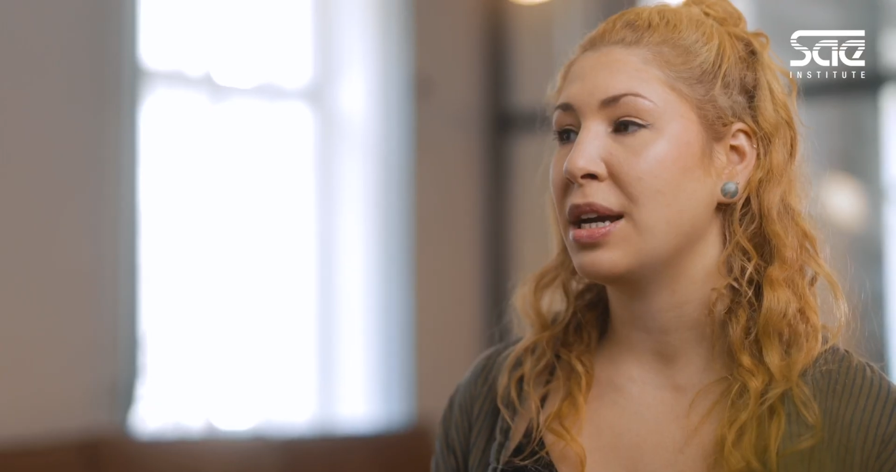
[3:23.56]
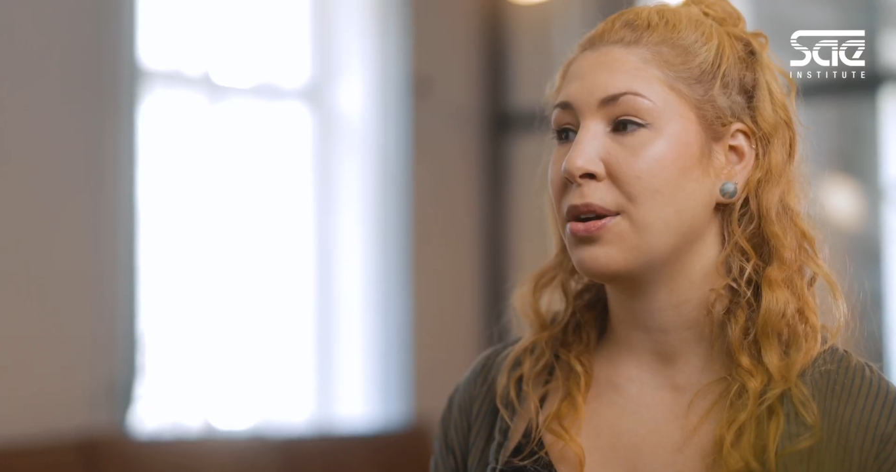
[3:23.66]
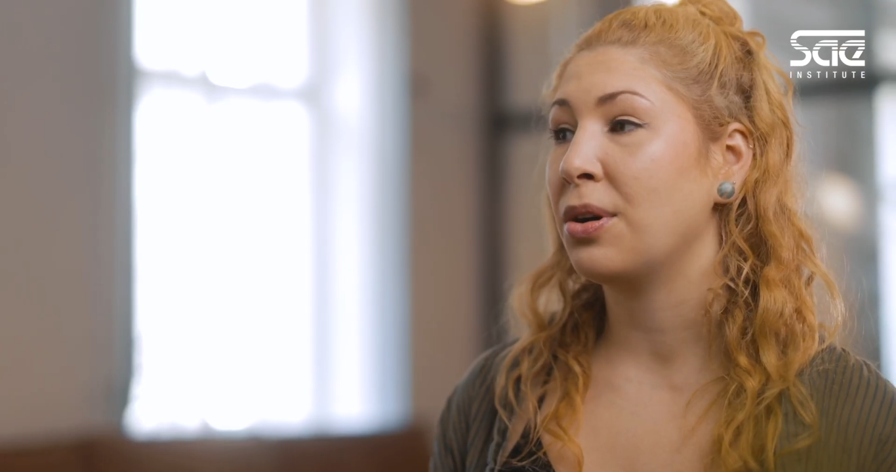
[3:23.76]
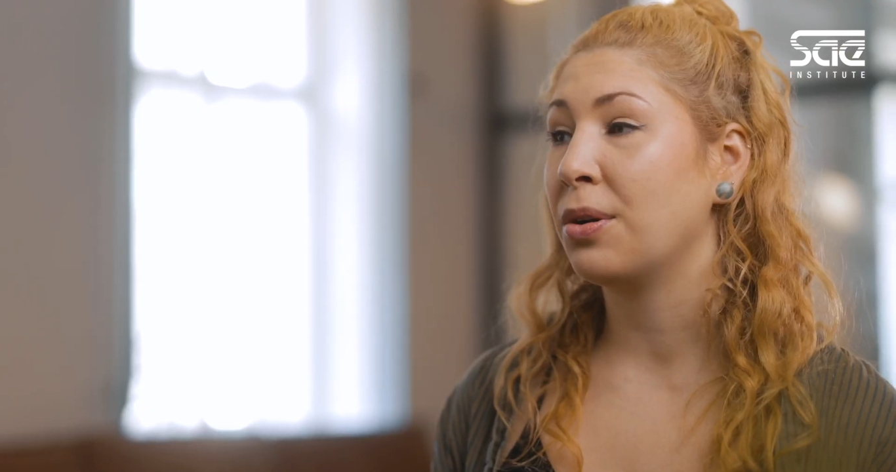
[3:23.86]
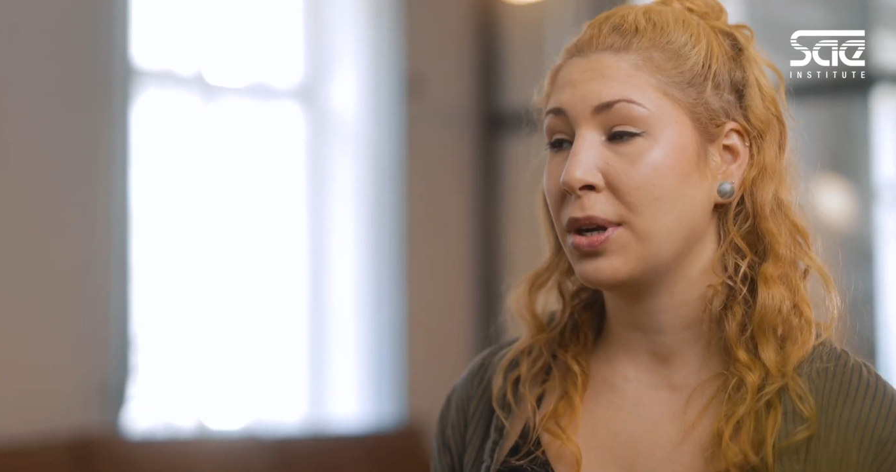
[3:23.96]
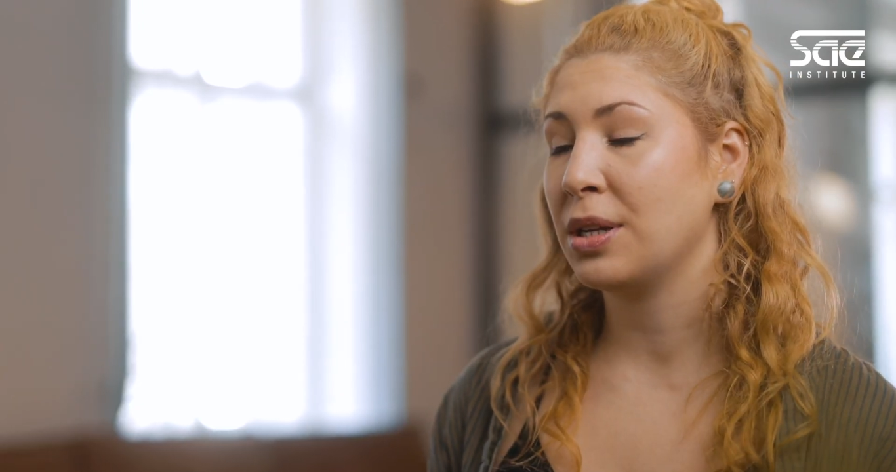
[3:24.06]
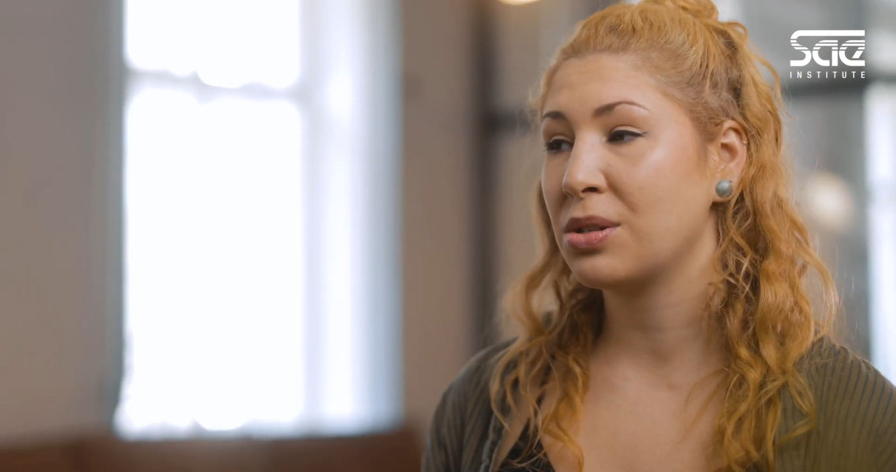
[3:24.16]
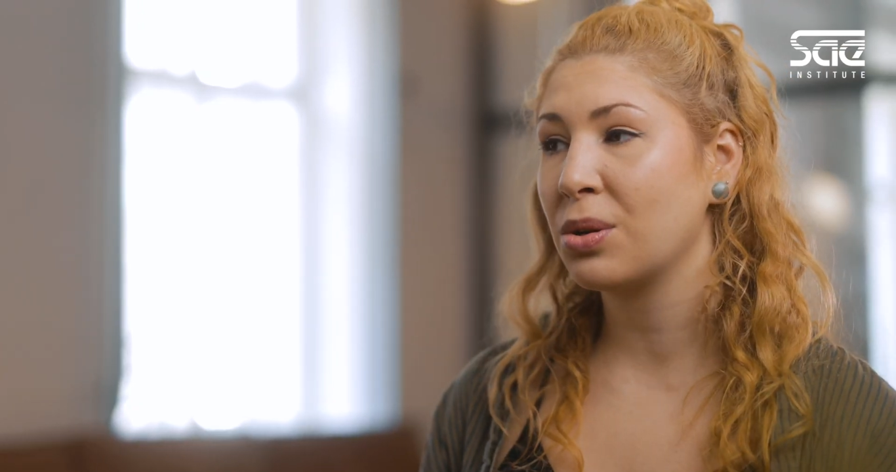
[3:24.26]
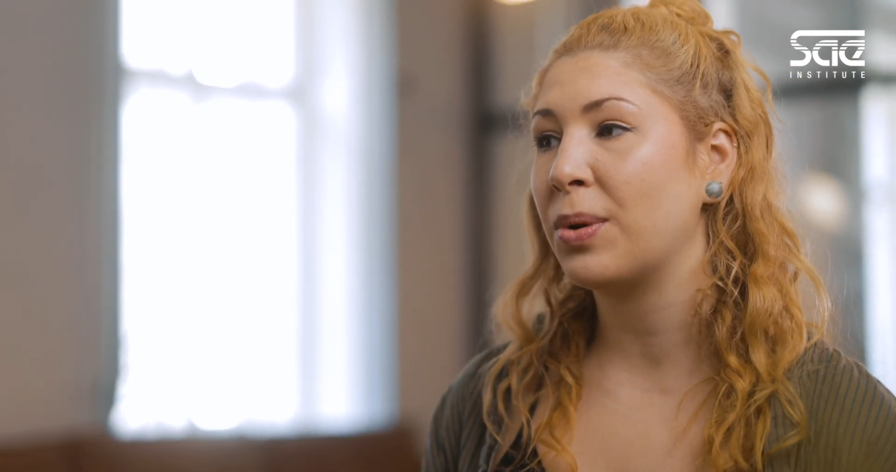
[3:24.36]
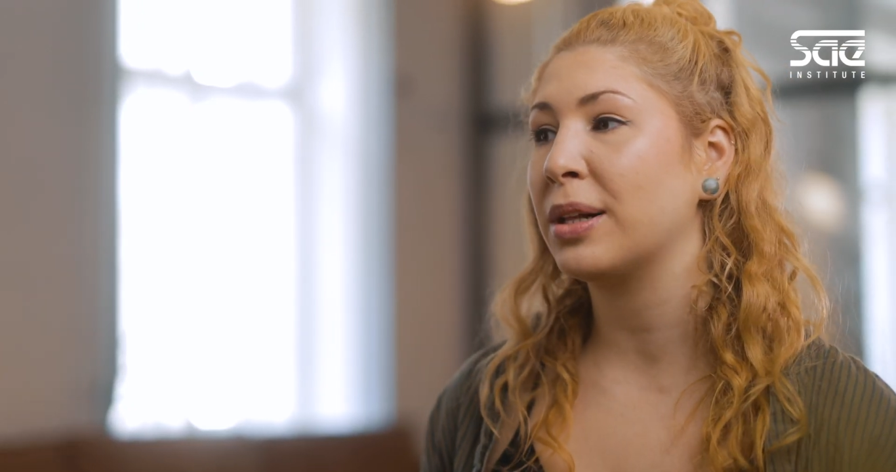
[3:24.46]
they're already
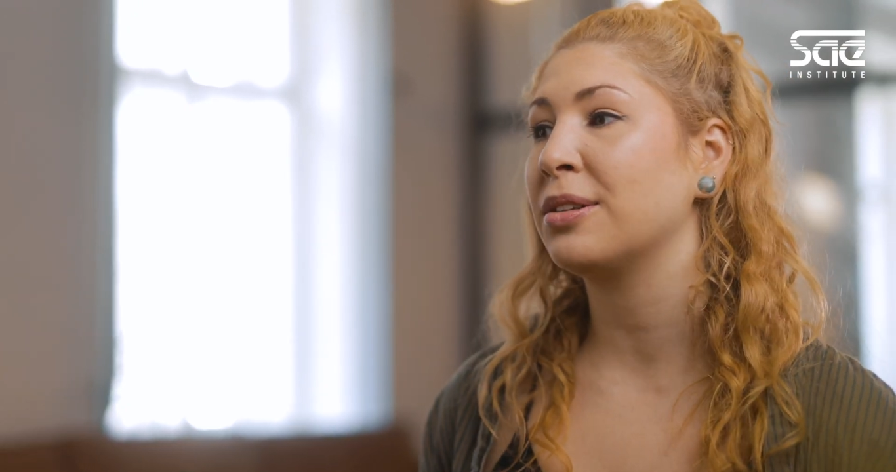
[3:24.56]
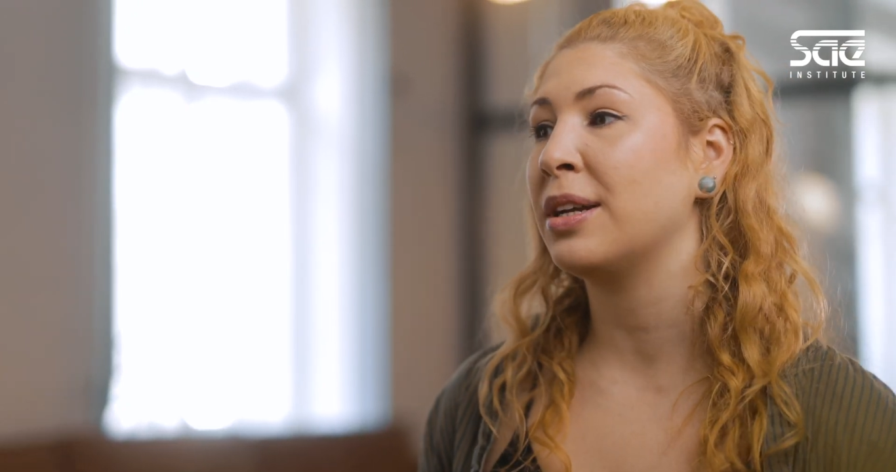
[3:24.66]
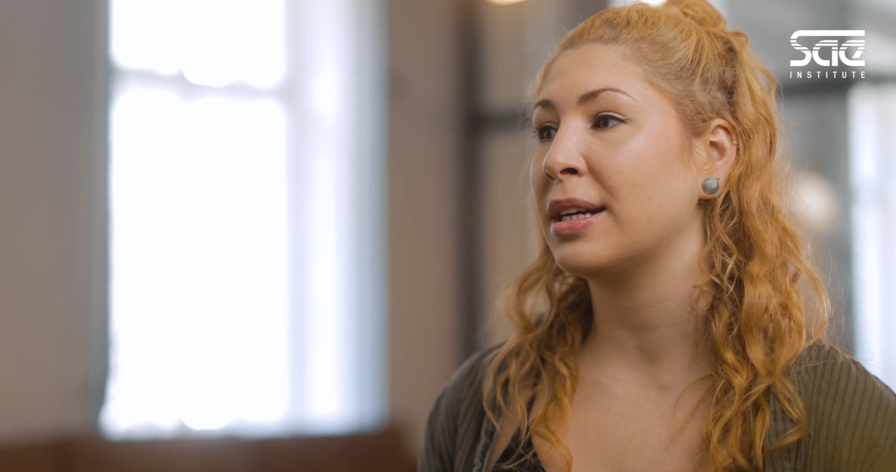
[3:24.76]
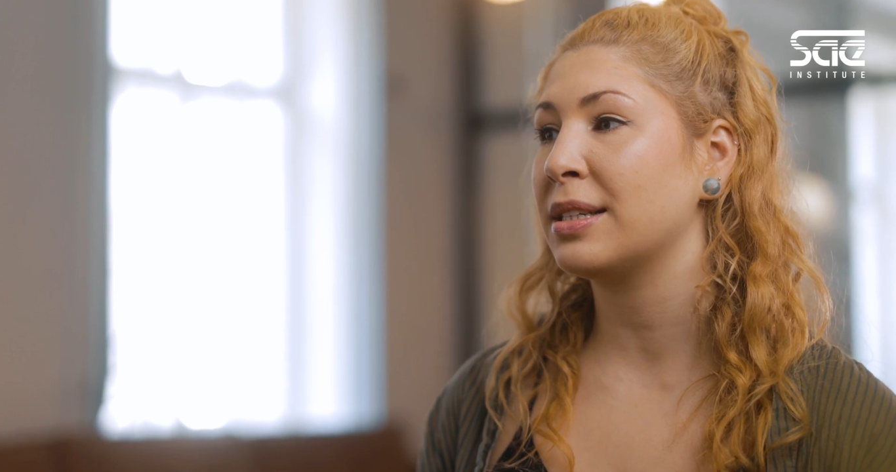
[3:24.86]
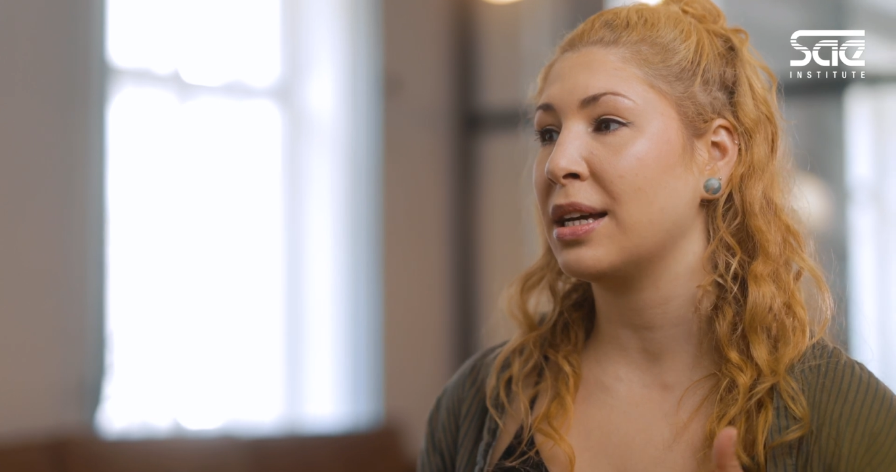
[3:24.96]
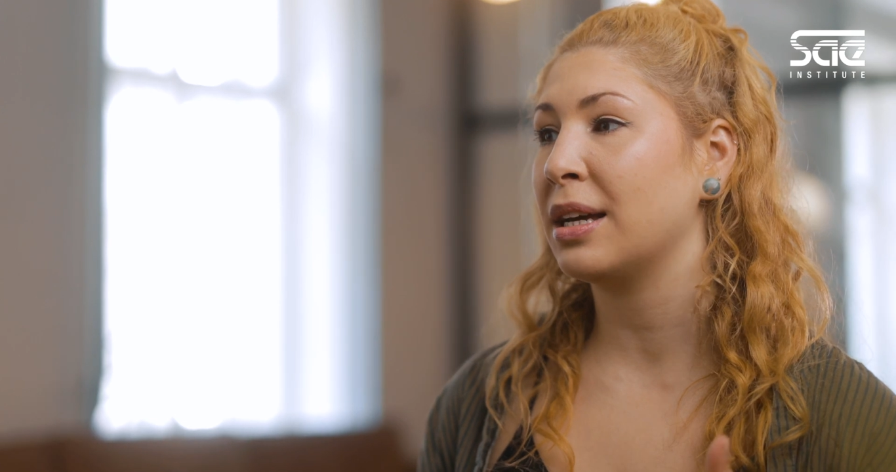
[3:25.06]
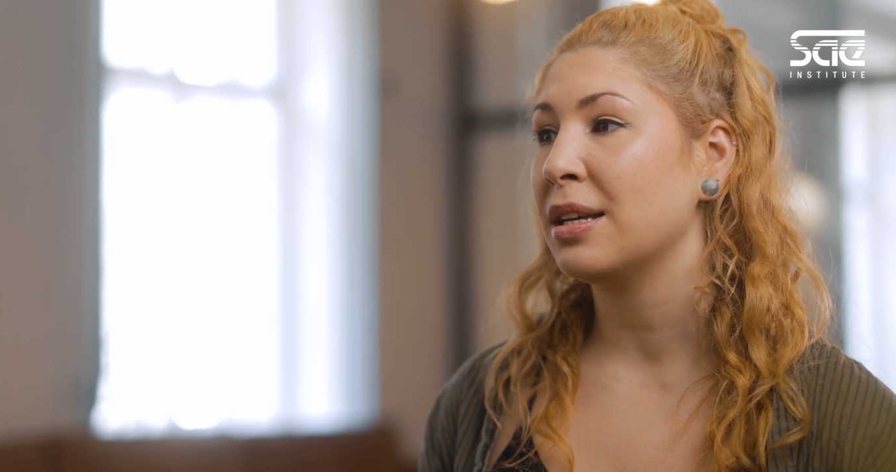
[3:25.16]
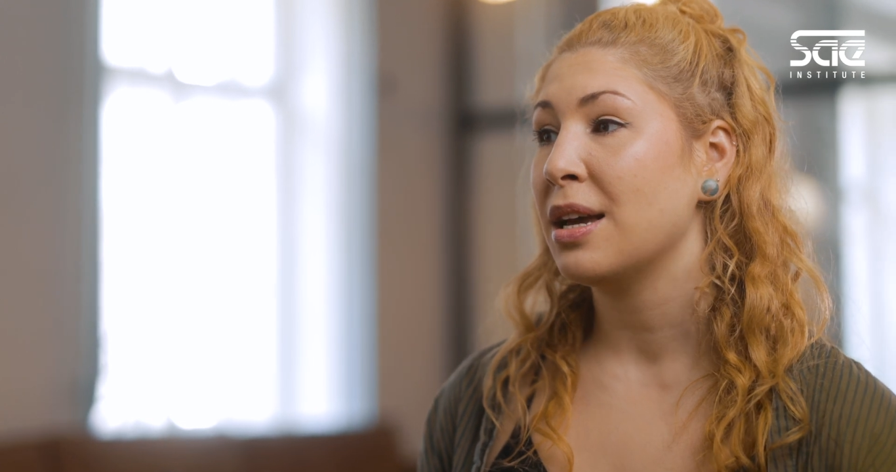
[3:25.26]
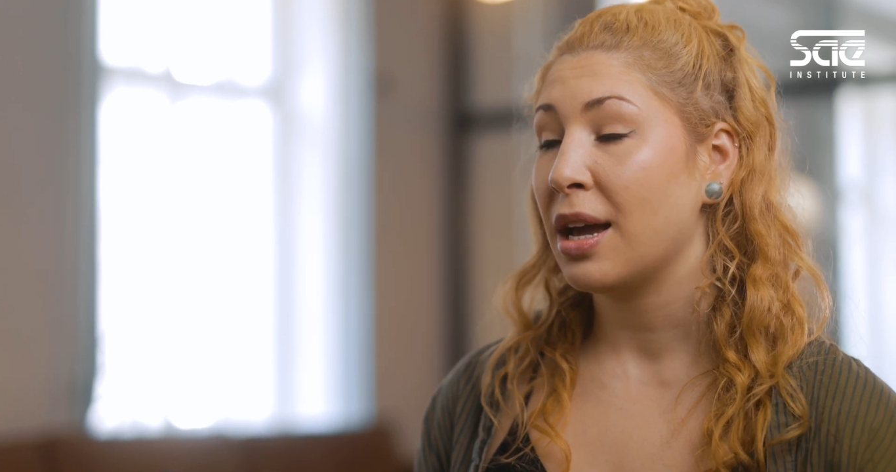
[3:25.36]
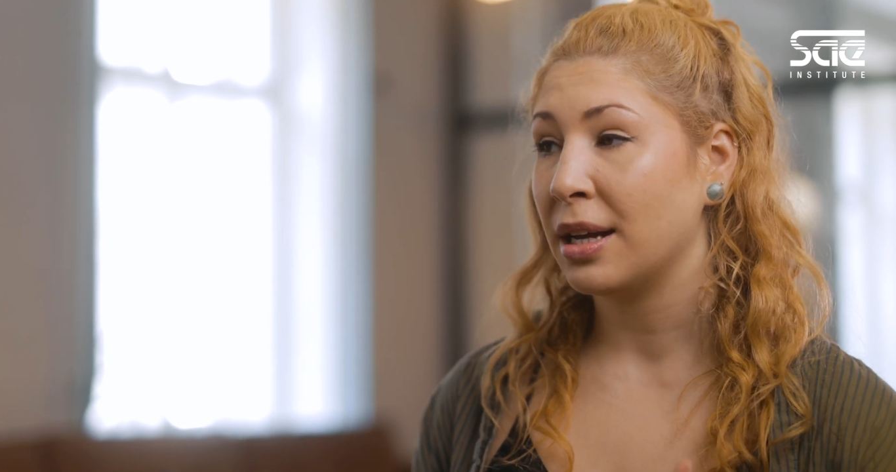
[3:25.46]
so well connected